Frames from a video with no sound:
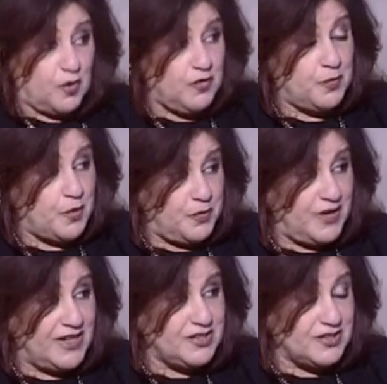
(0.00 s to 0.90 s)

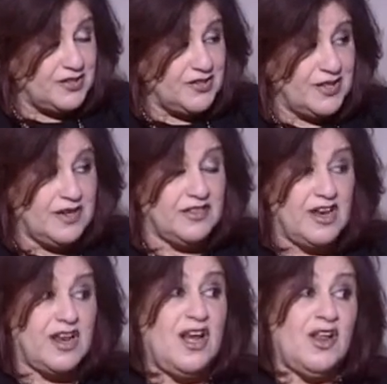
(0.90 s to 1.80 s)
overpopulation,
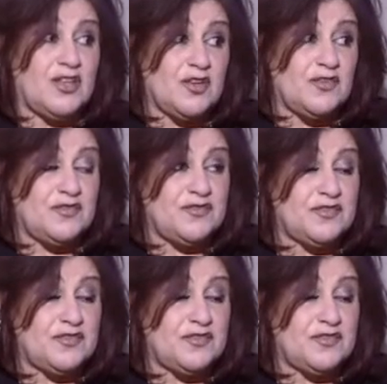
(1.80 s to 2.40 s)
there are a lot of